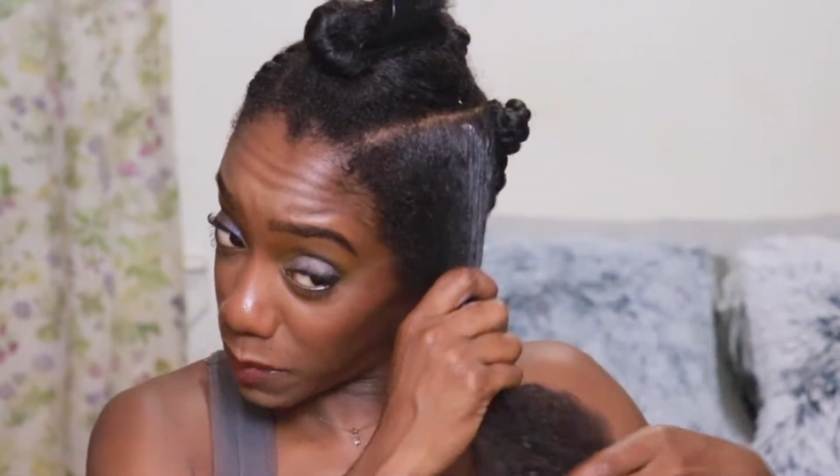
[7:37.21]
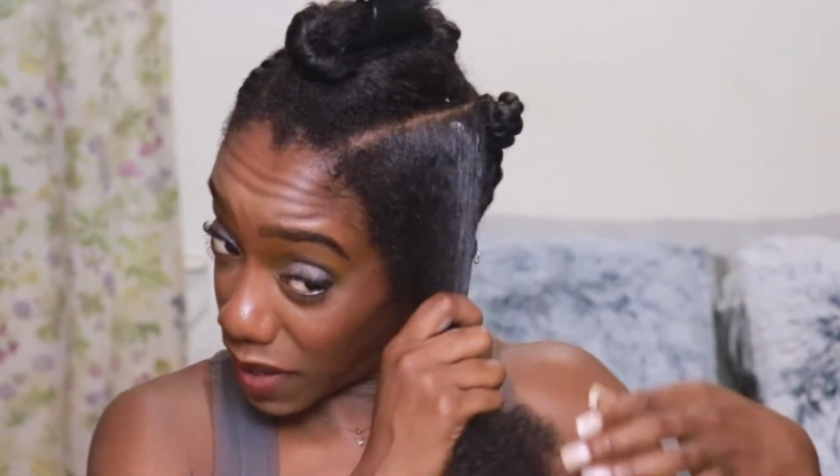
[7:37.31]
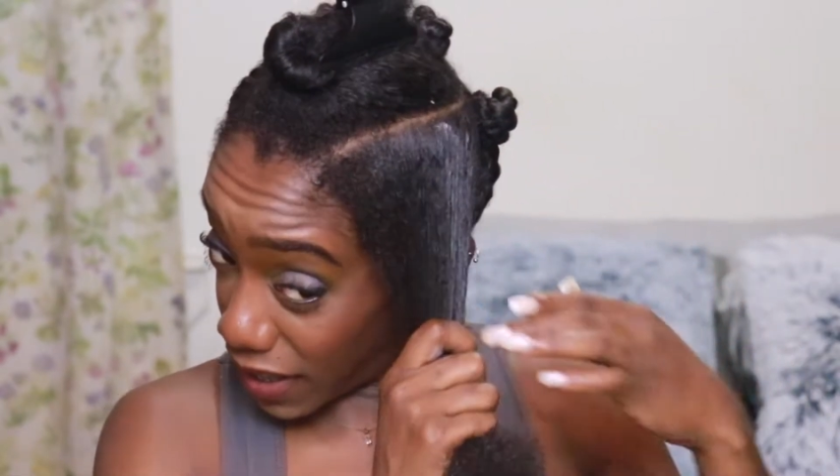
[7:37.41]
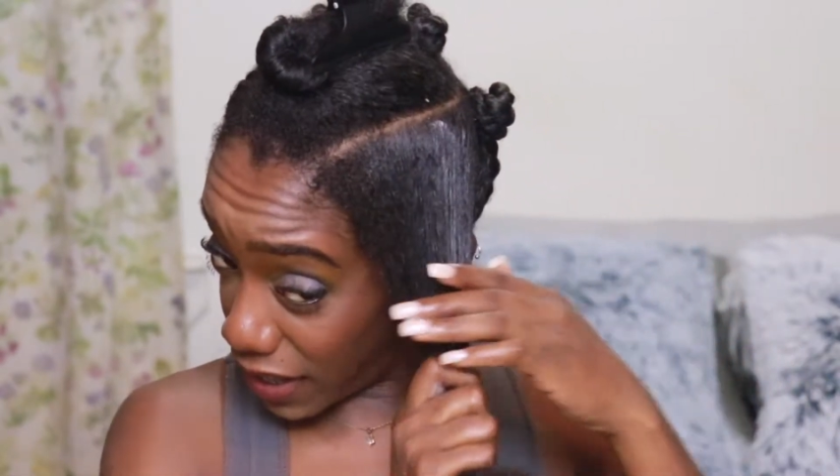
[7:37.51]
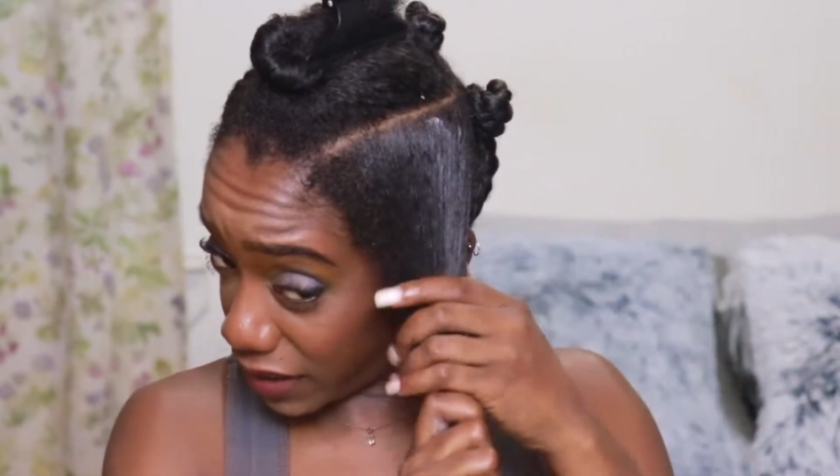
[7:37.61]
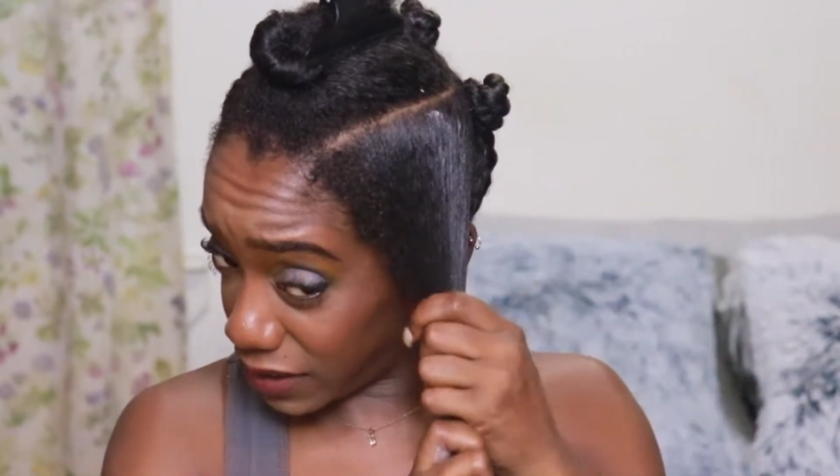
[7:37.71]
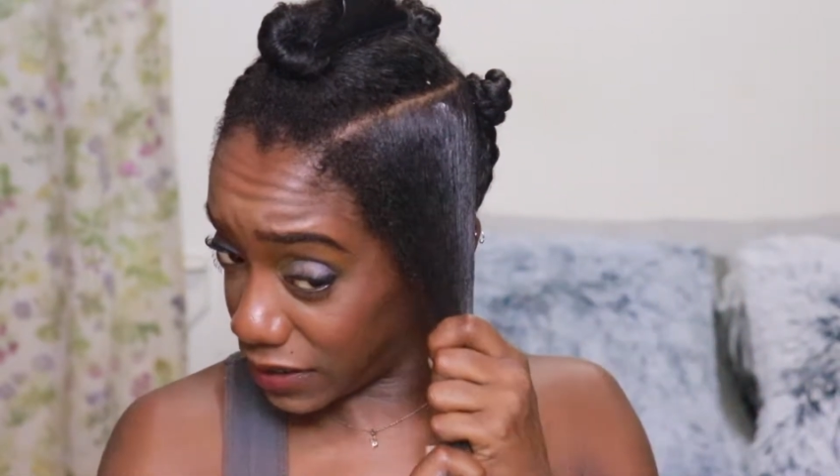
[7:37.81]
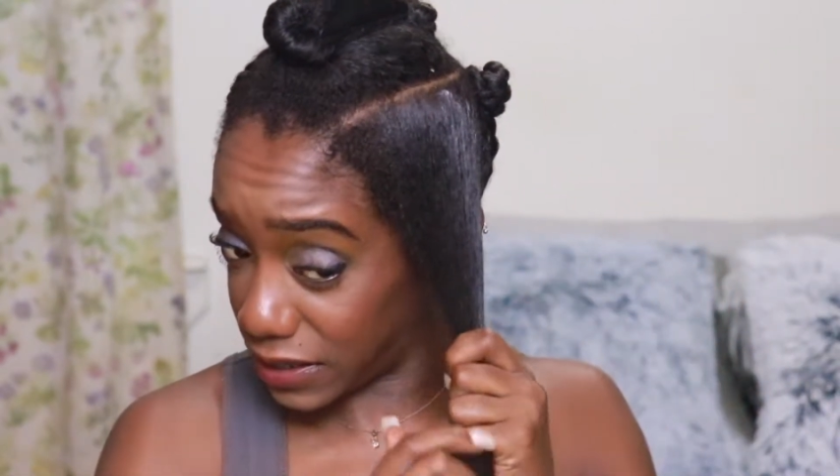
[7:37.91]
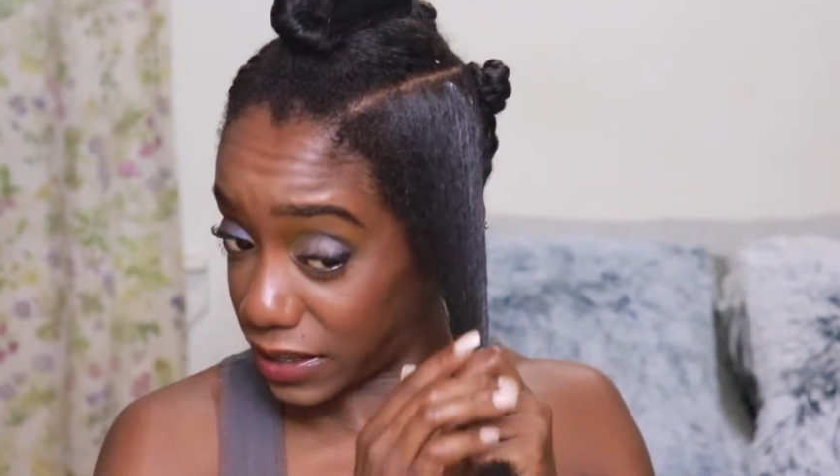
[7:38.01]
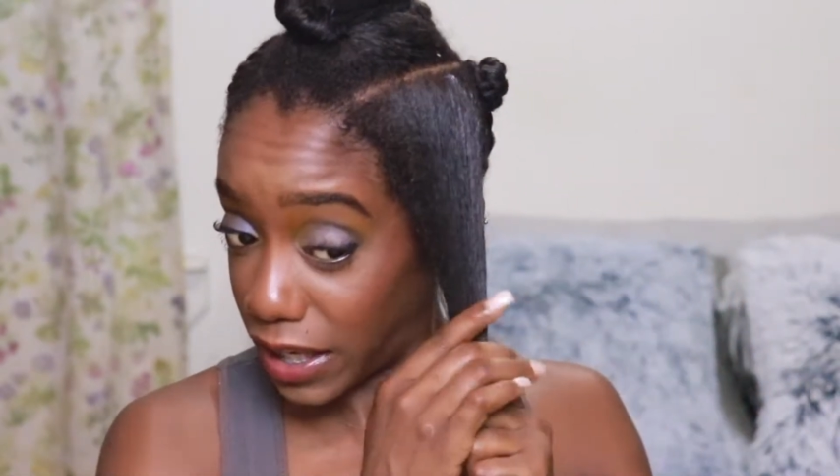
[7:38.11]
My length
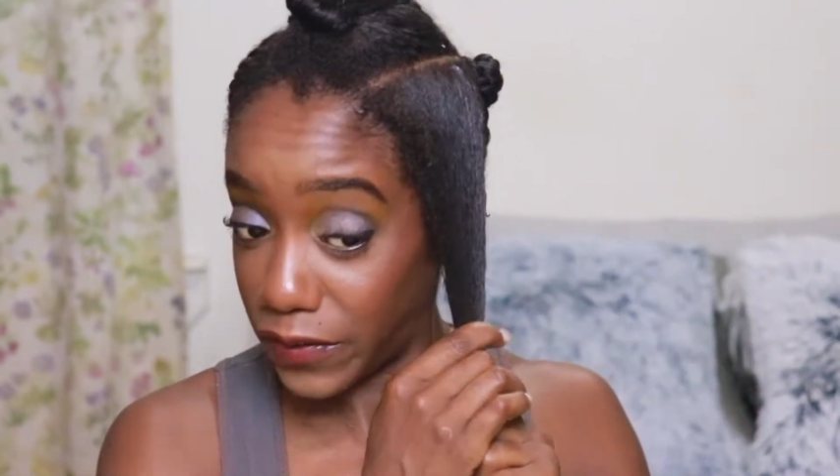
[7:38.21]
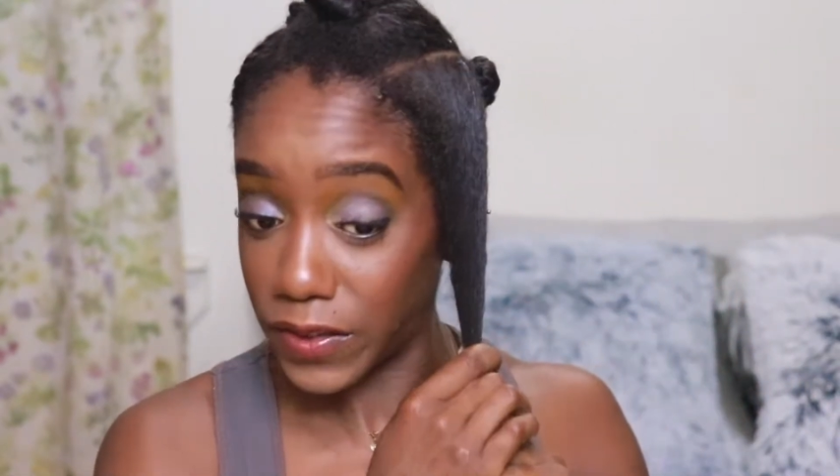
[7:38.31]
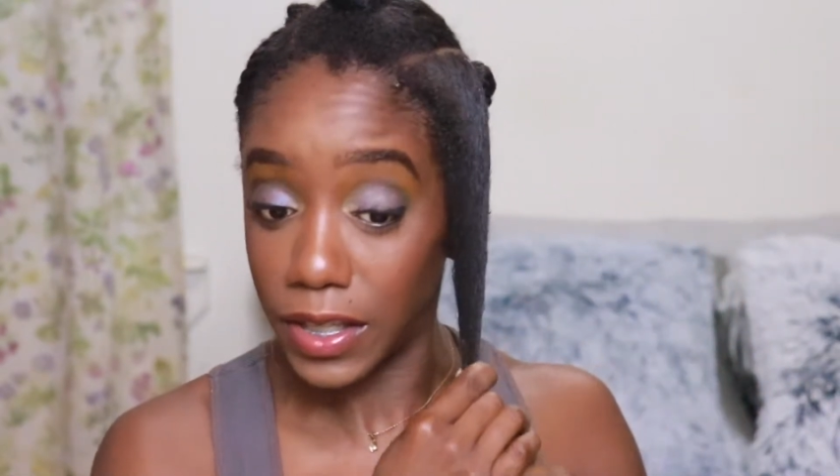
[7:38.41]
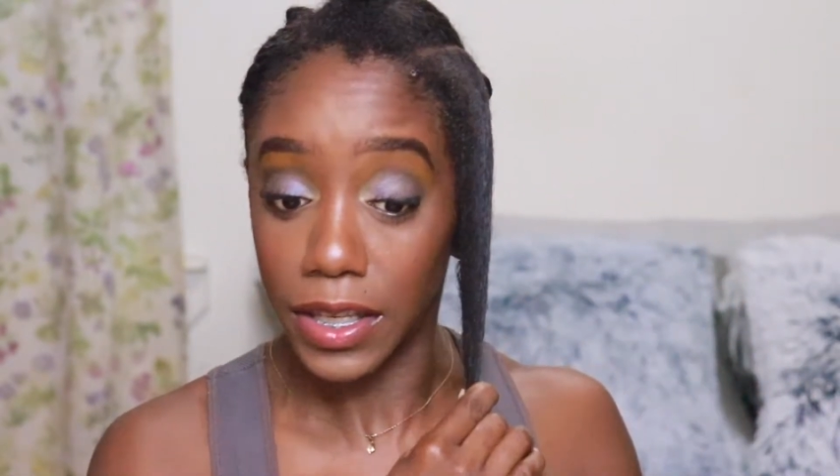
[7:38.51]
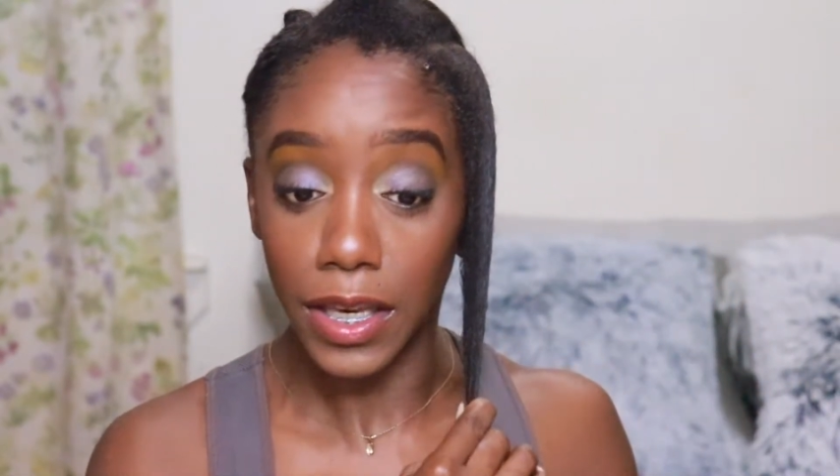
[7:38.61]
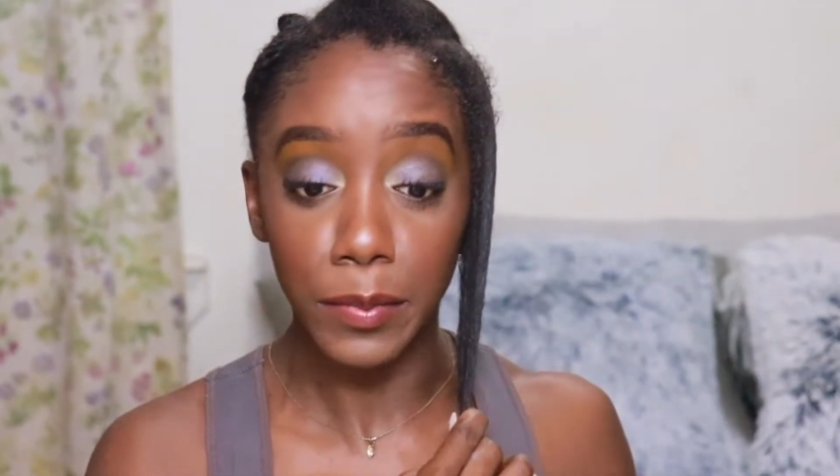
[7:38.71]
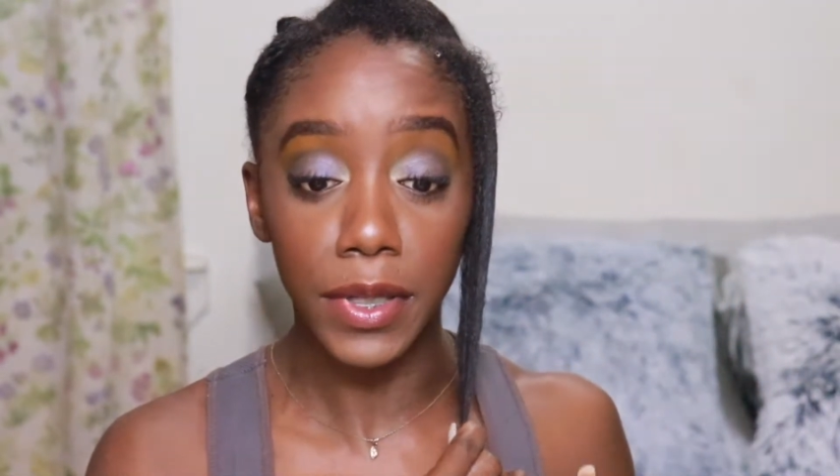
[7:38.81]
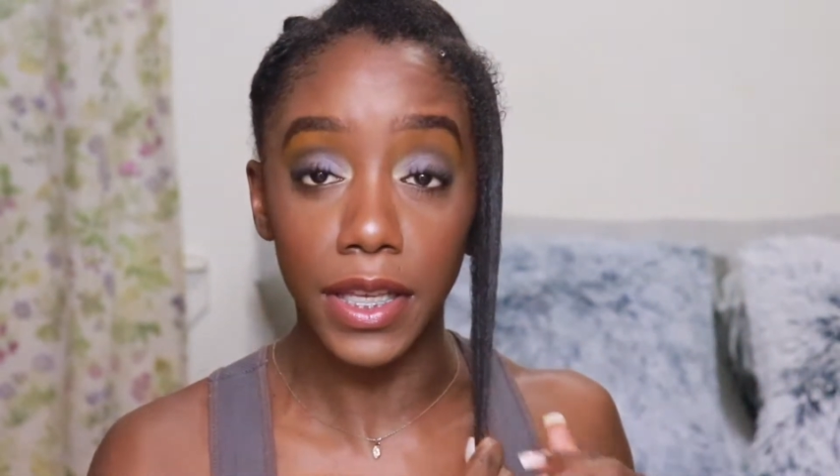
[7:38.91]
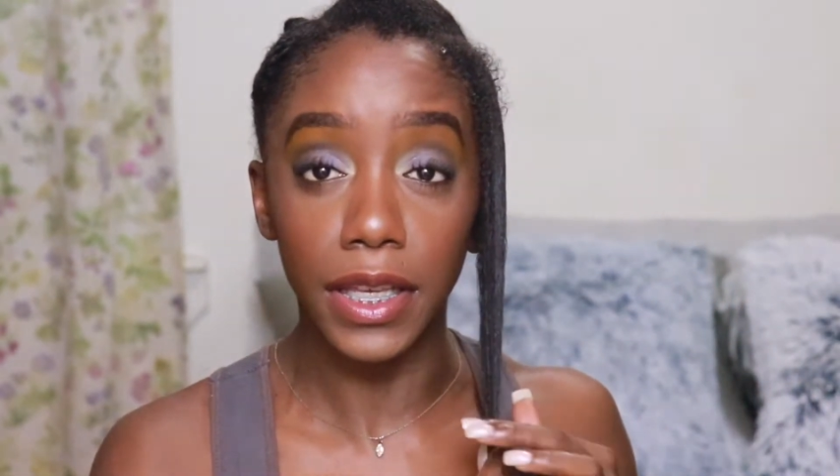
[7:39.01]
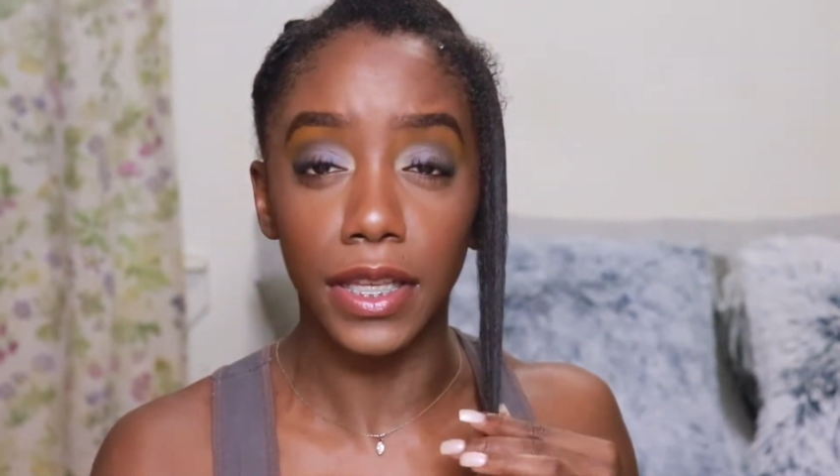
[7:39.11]
is definitely
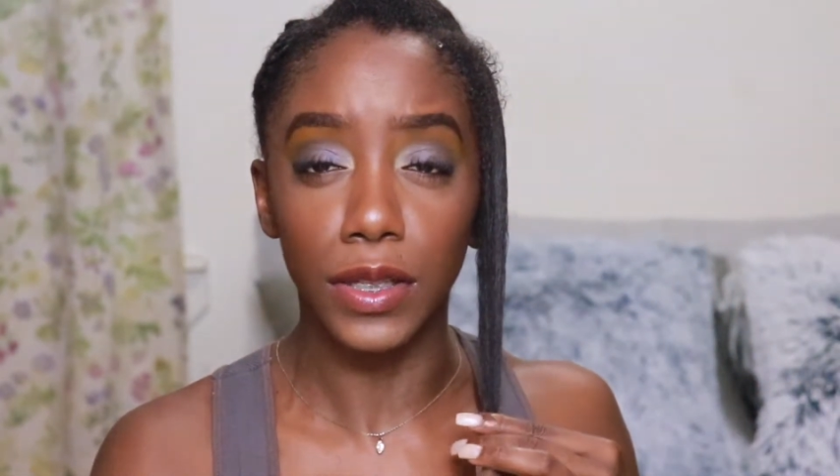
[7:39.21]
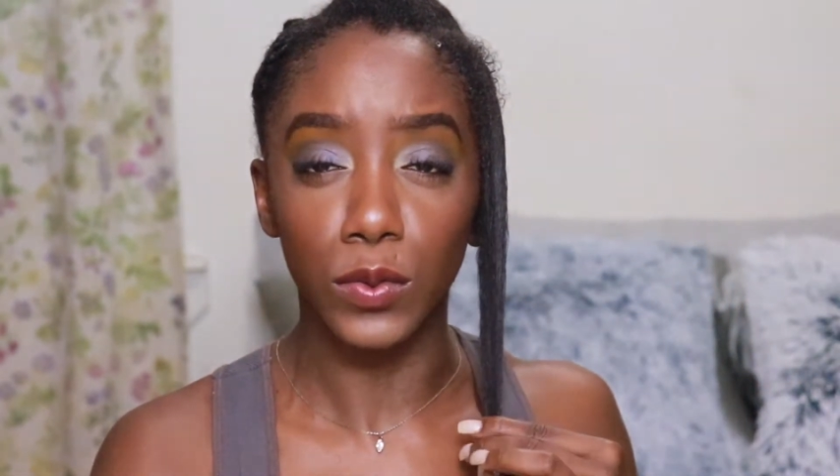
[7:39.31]
coming in.